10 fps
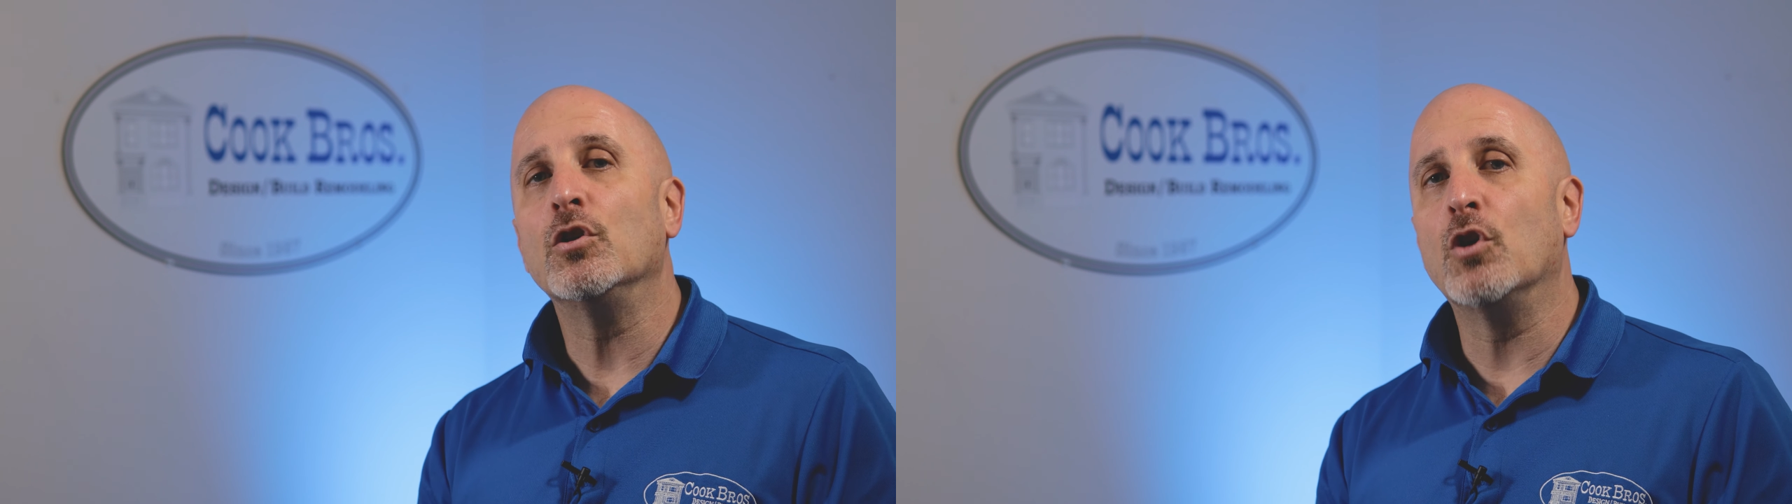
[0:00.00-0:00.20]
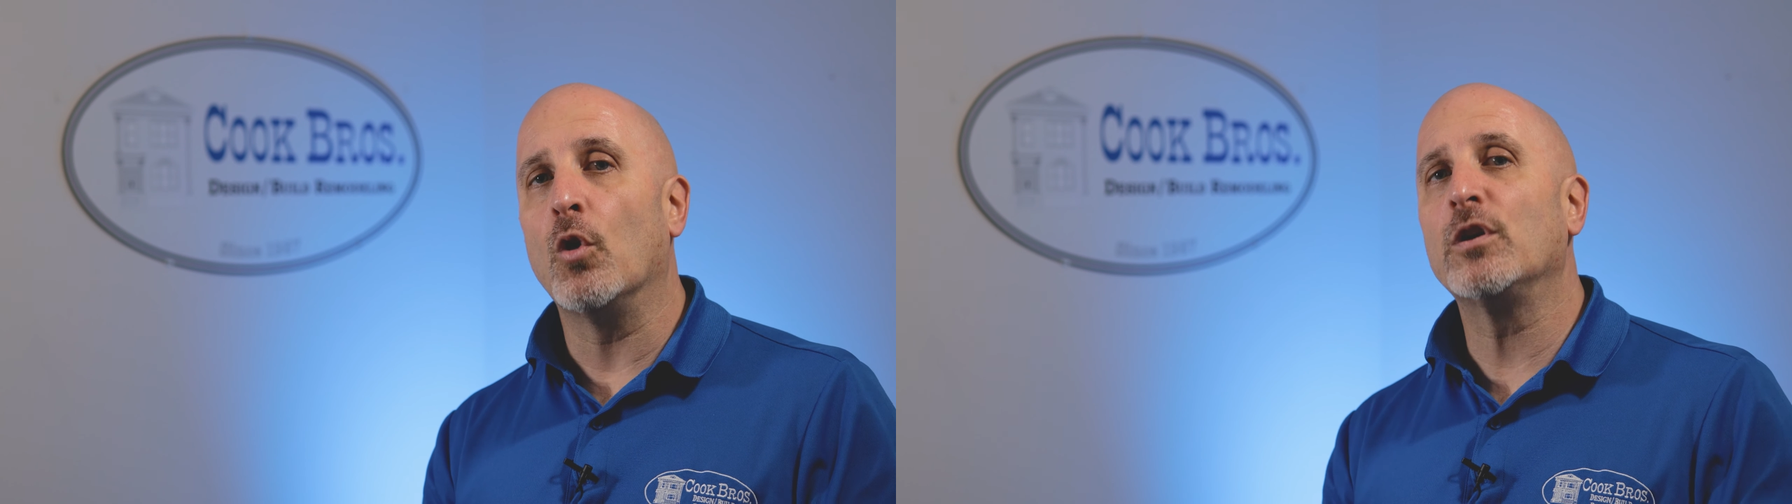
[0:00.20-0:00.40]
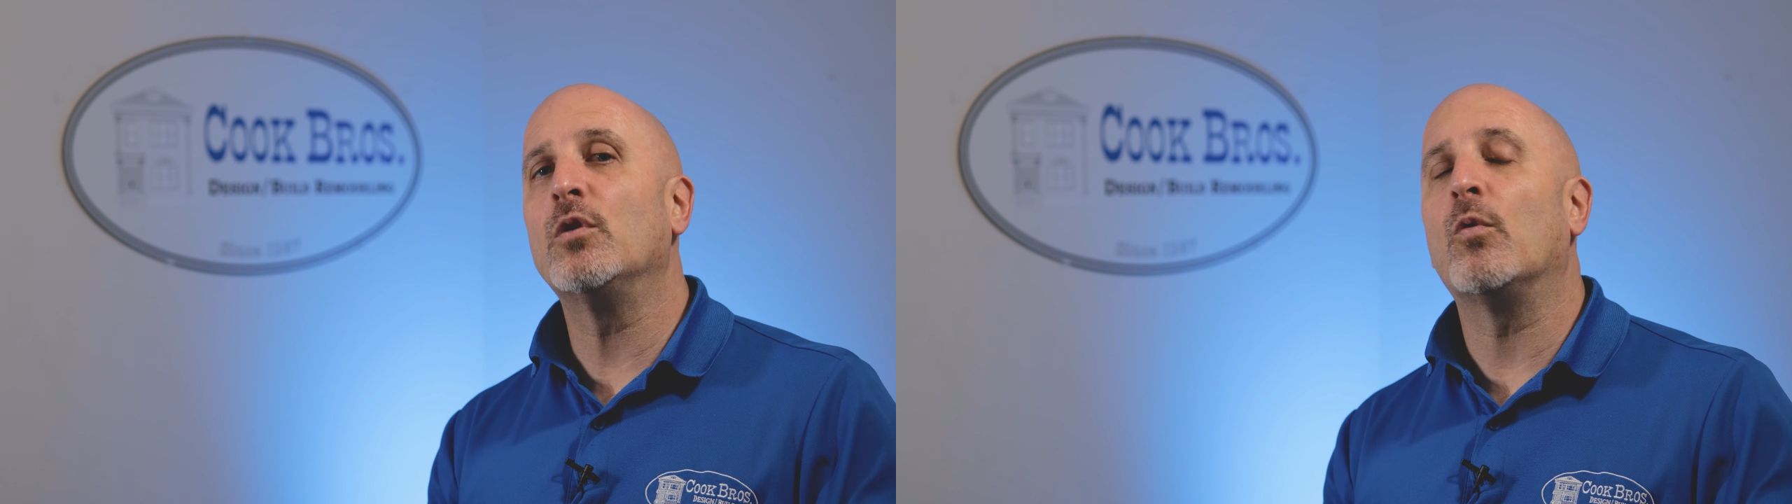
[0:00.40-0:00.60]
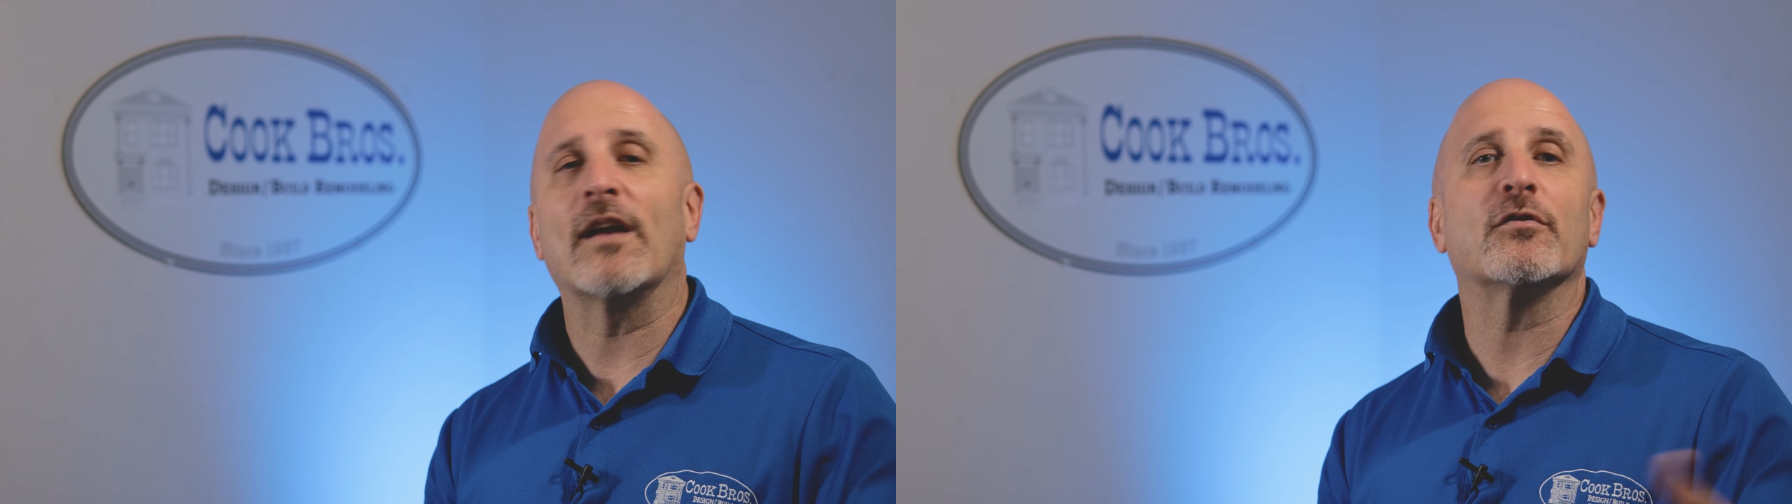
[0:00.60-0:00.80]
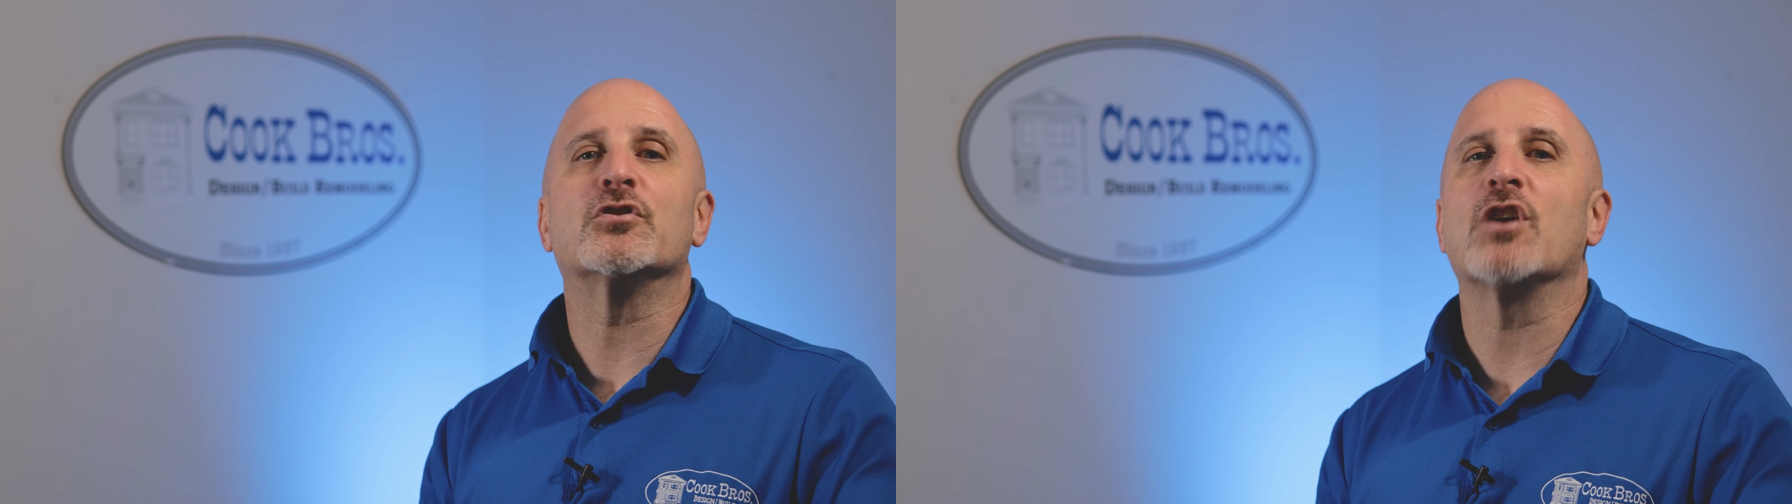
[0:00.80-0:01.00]
going to
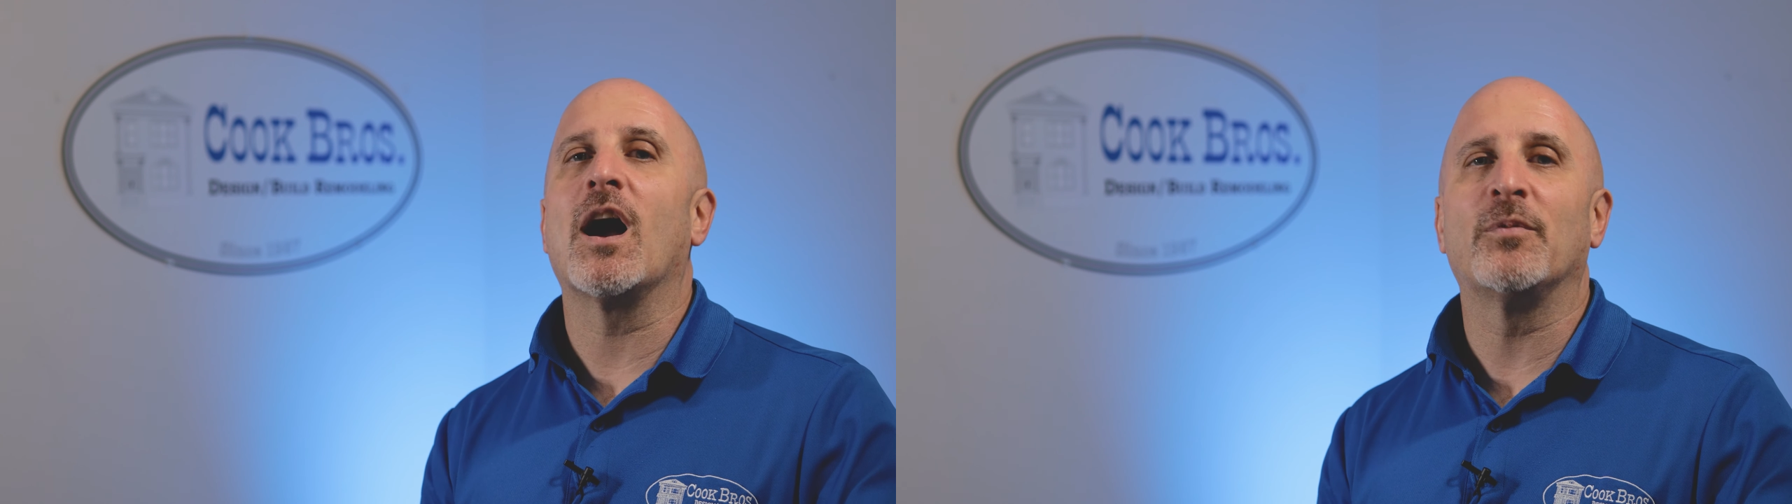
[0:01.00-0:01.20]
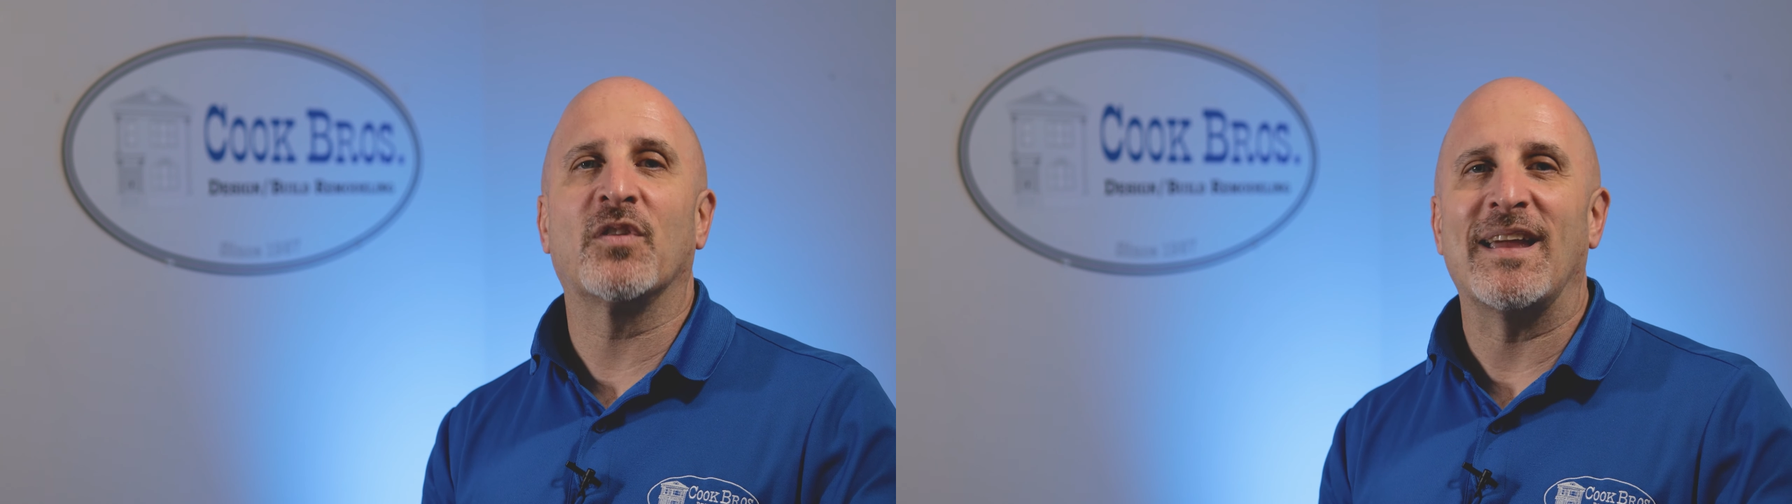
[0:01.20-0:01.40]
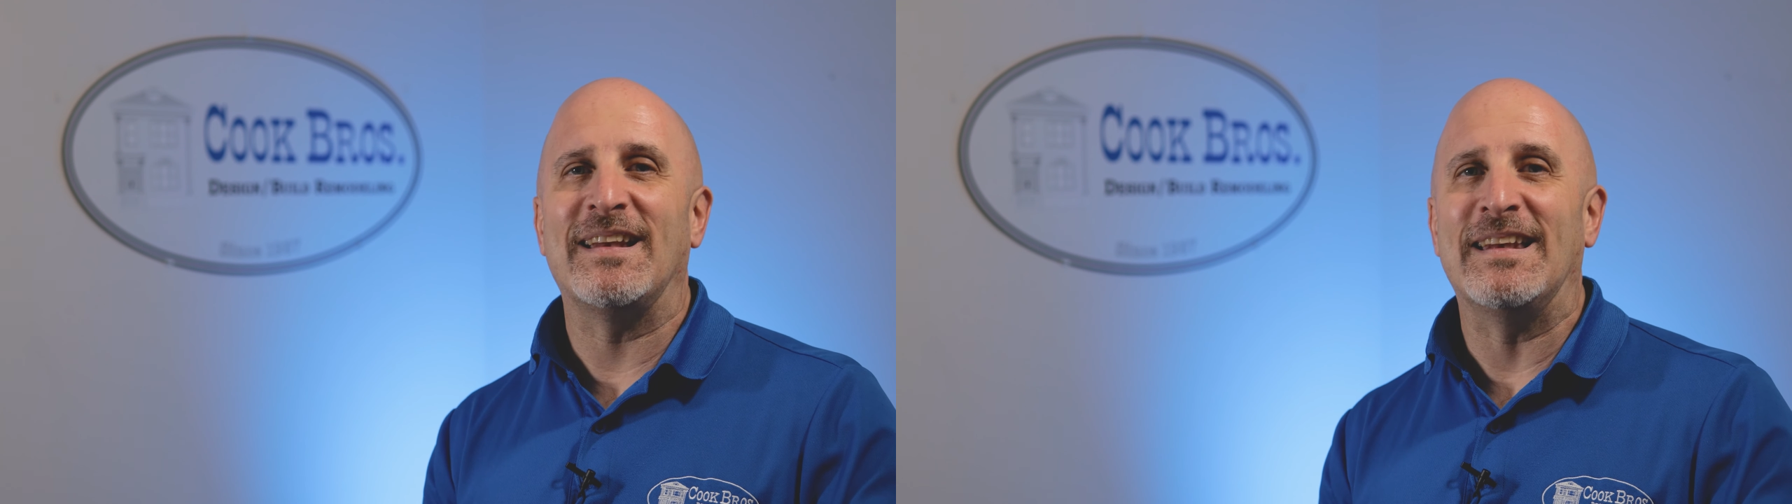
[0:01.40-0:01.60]
whatever job site